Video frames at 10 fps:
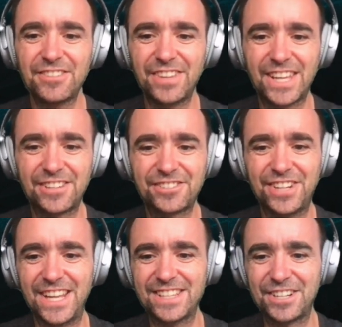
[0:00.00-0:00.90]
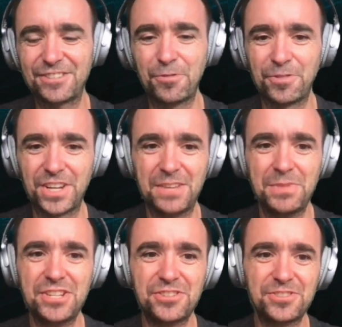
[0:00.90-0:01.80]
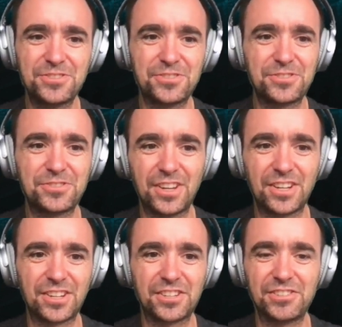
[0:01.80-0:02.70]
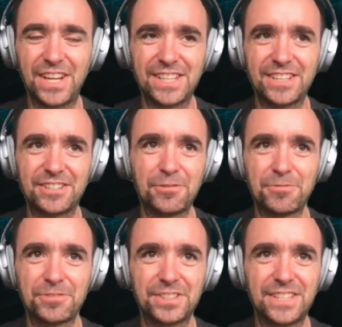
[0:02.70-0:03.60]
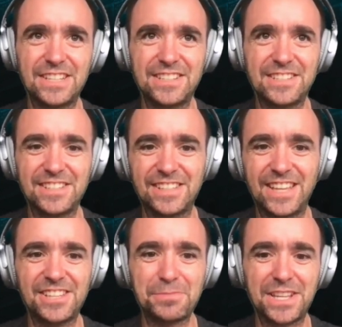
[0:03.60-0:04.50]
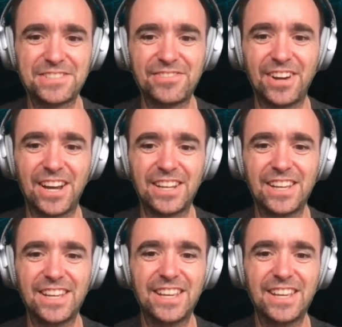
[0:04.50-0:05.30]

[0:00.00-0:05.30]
we can create our own image, create our own TCC database file,